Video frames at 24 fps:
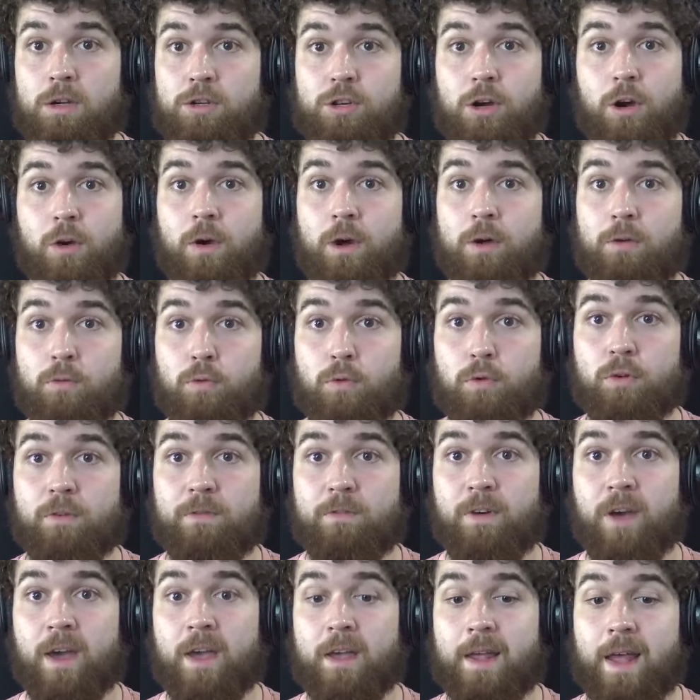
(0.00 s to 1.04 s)
Shogun Rua
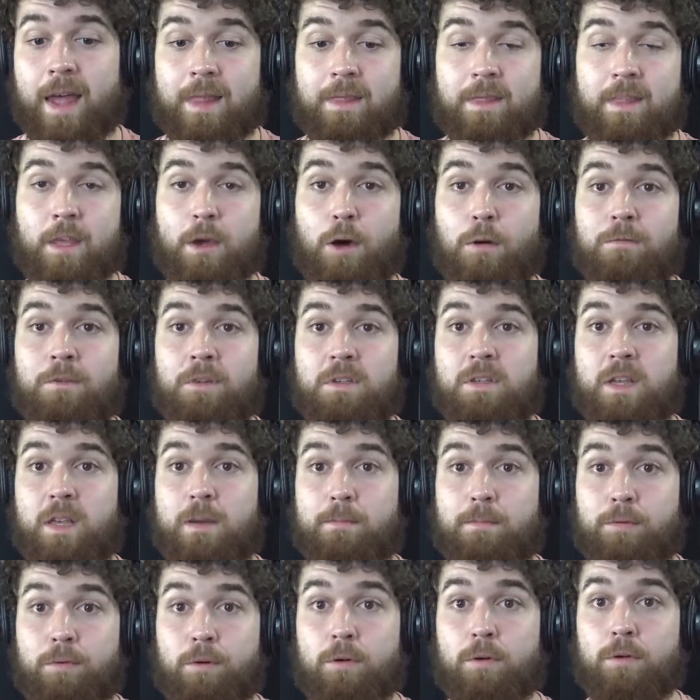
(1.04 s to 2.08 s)
fight and the Ovince
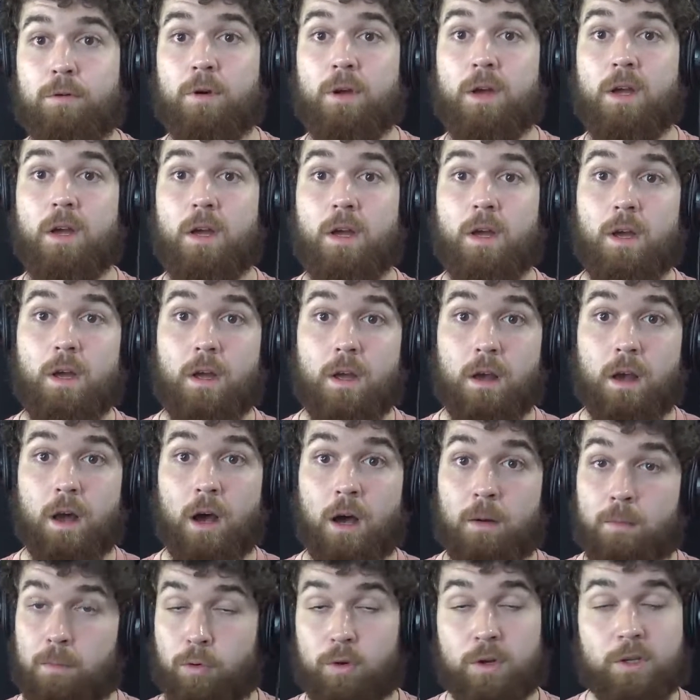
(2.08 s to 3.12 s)
St. Preux,
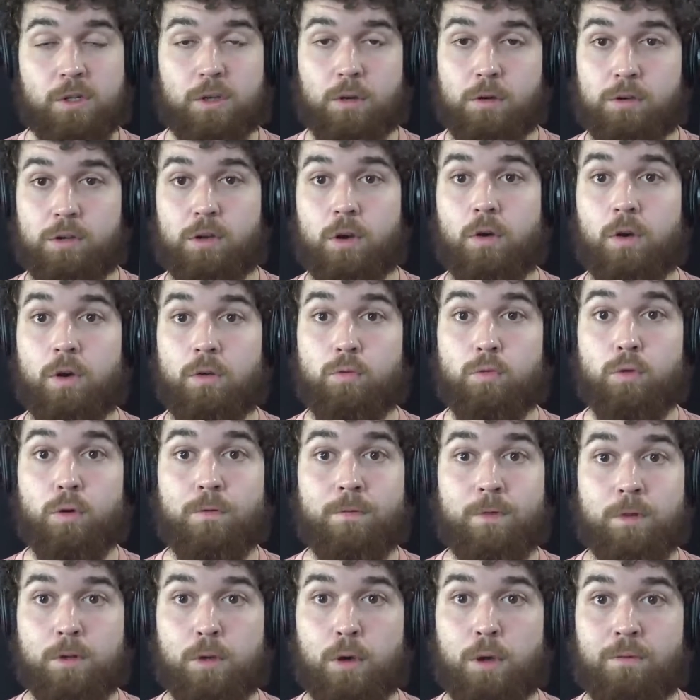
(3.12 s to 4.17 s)
Mauricio Shogun Rua
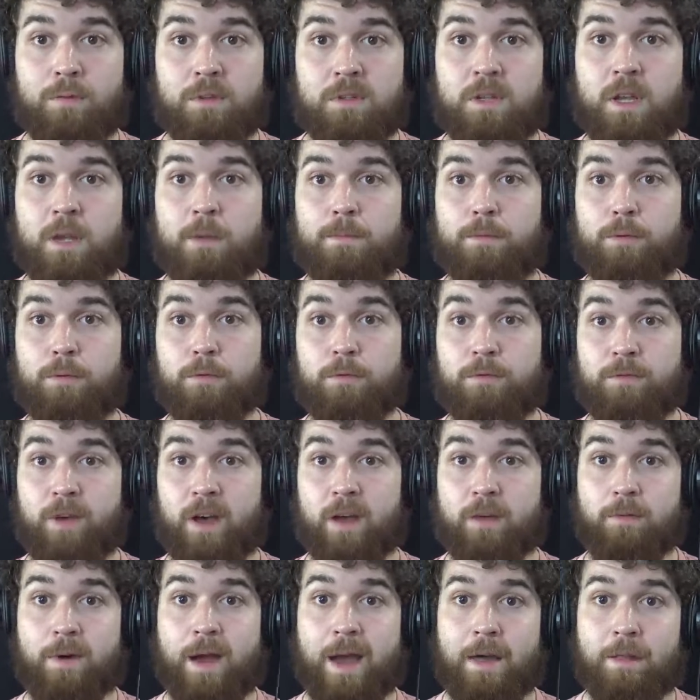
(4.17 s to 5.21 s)
versus Ovince St. Preux
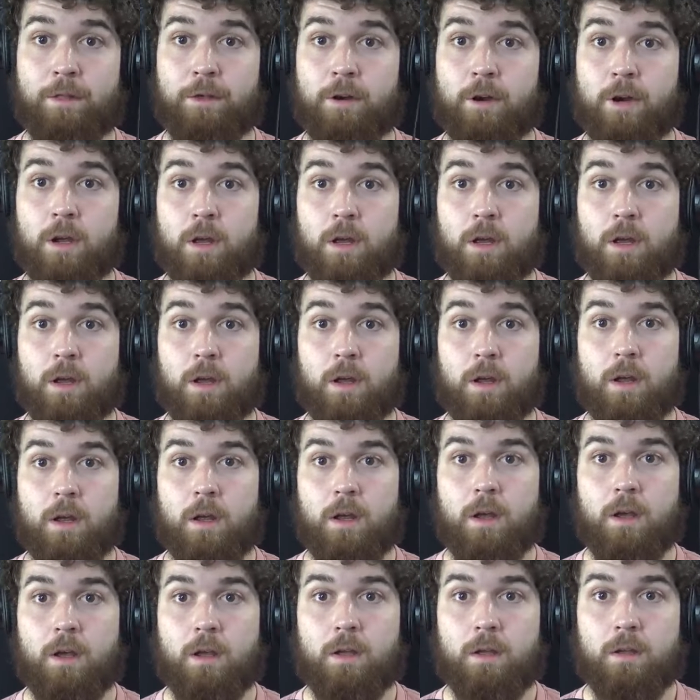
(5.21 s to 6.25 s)
fight, rather,
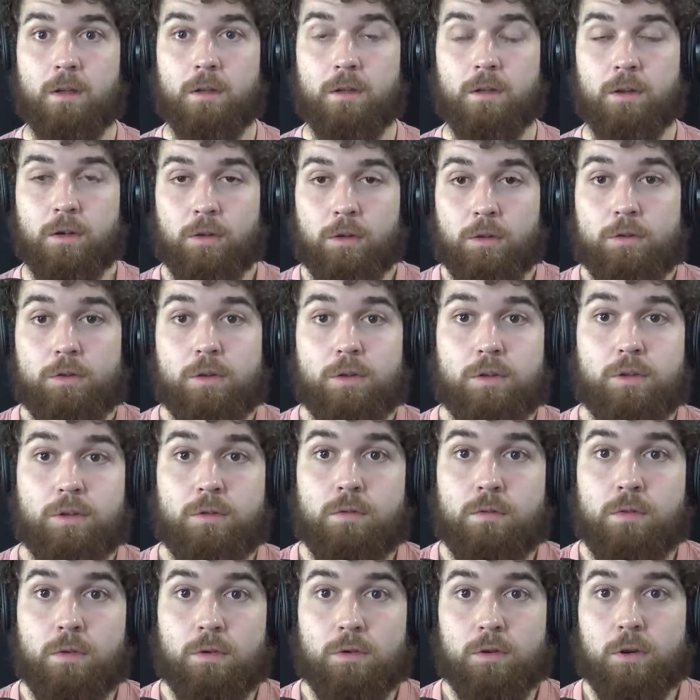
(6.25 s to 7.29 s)
you know, those
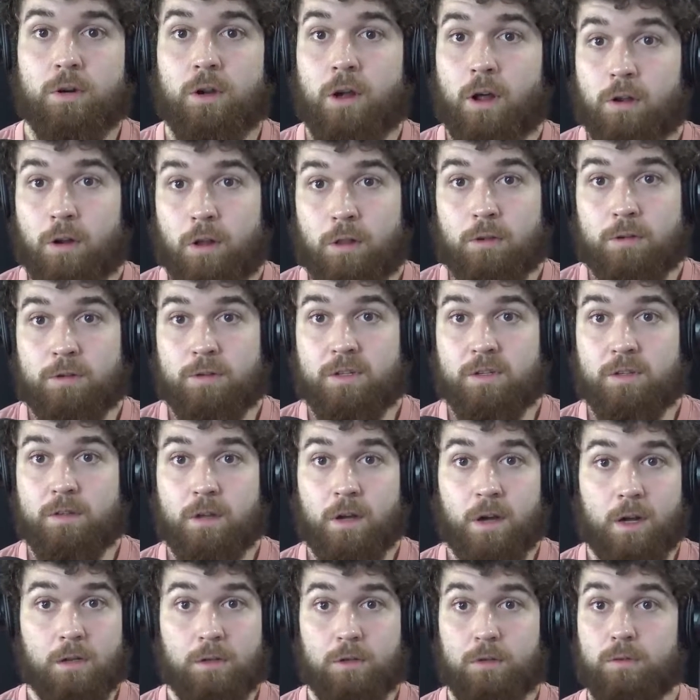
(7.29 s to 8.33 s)
are another
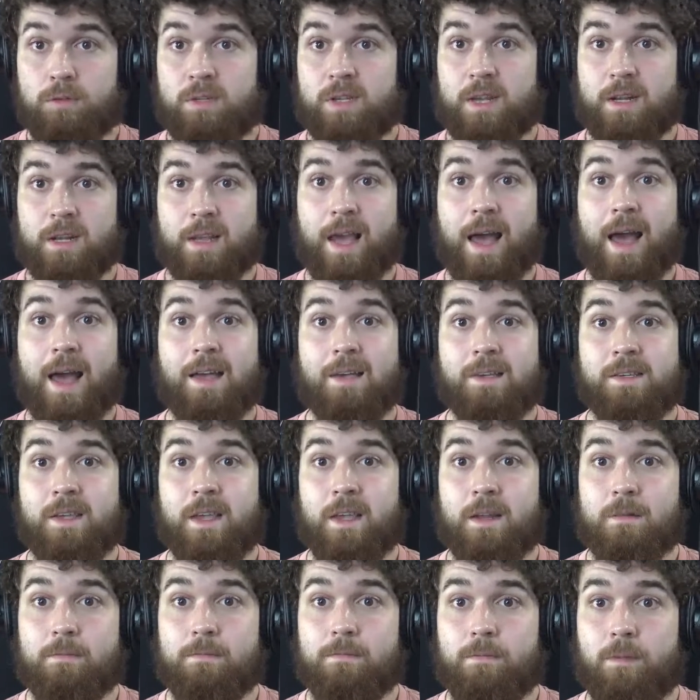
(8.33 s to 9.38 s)
2 set of guys
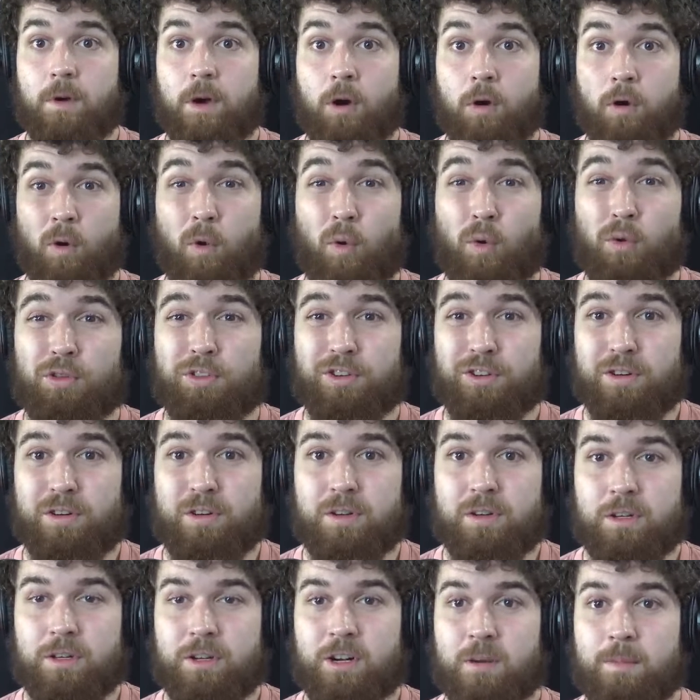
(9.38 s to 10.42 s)
that are older.
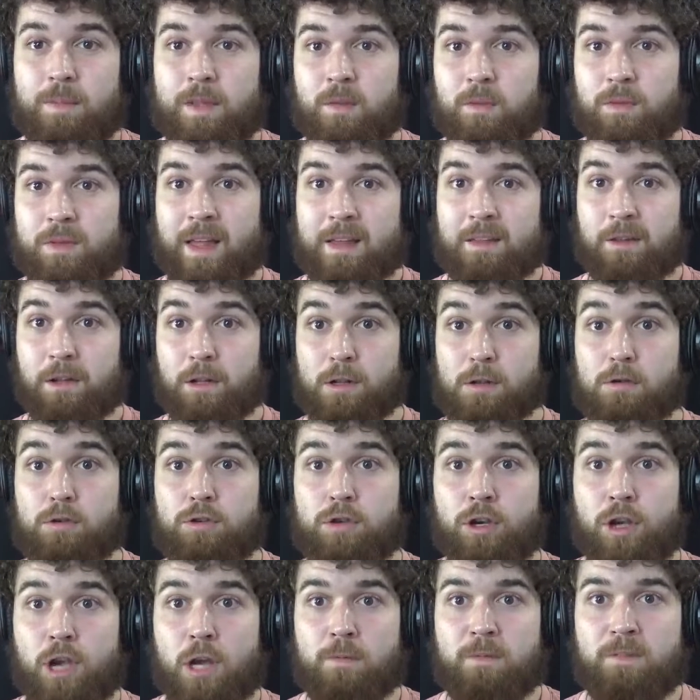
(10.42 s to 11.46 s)
You know what I mean? That the
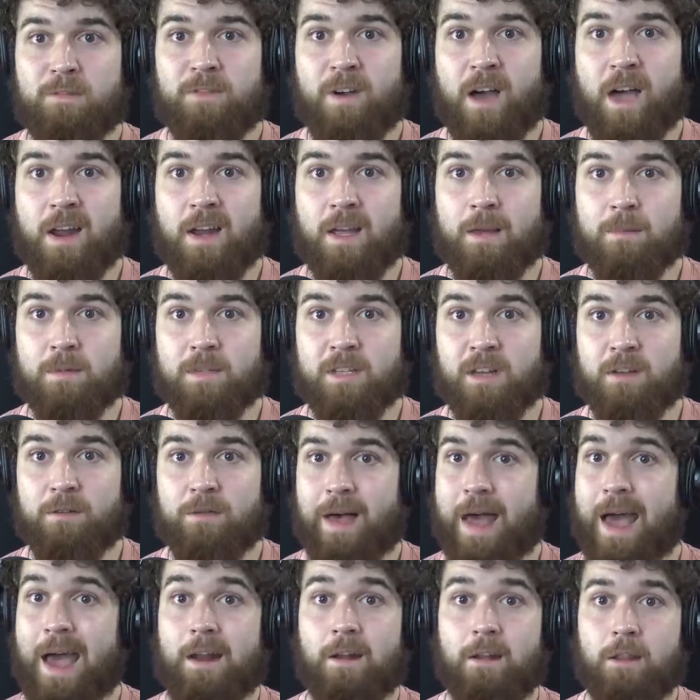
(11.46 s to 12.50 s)
loser could be finding himself
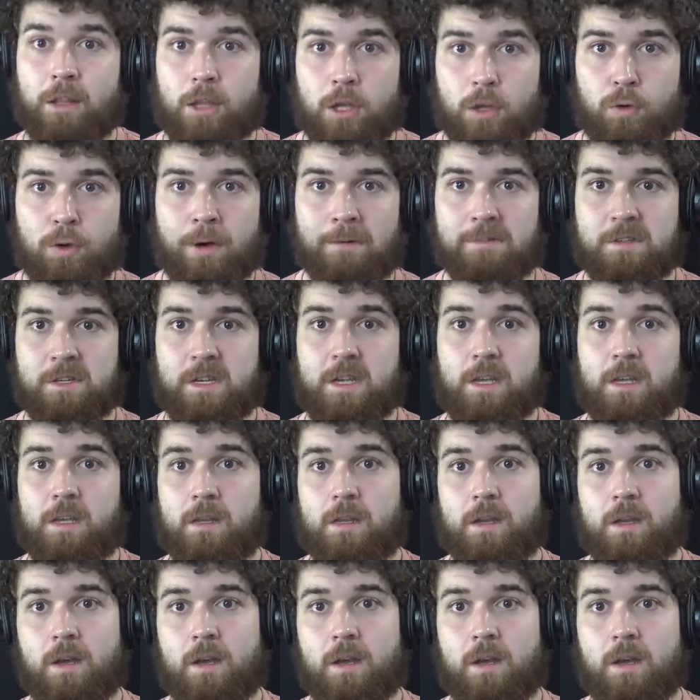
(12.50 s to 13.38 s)
out of the UFC.